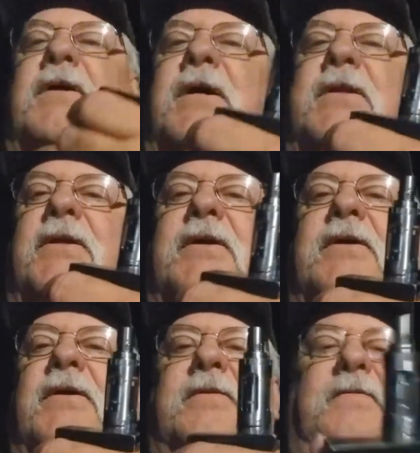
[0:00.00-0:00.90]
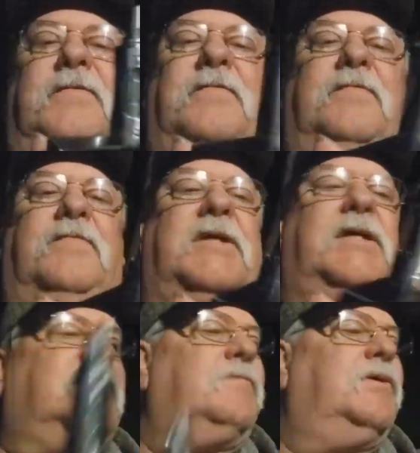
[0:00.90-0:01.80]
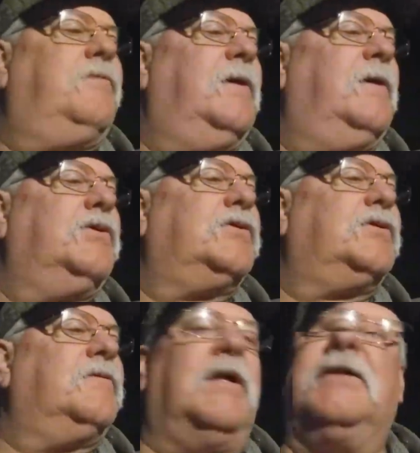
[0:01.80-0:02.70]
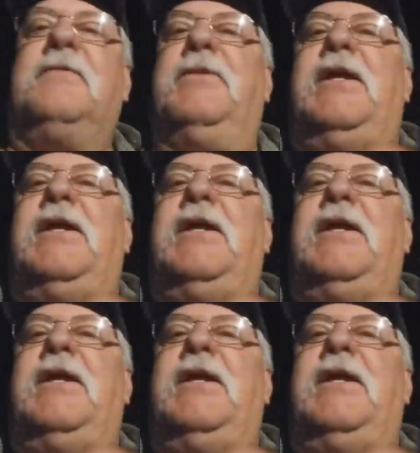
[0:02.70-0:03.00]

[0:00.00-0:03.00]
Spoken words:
And they got some good flavors. I like the